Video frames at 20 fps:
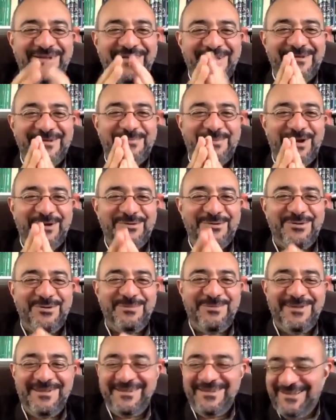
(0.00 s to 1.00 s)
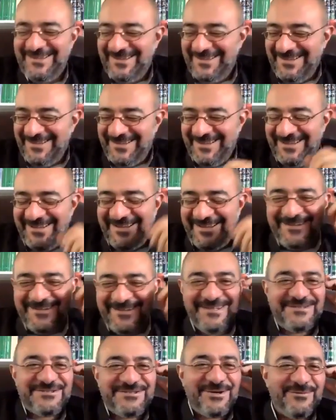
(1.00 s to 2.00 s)
I'm proud to be a
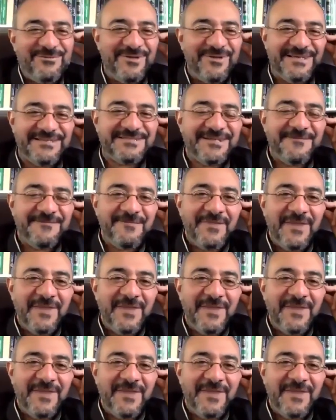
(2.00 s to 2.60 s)
teacher of his,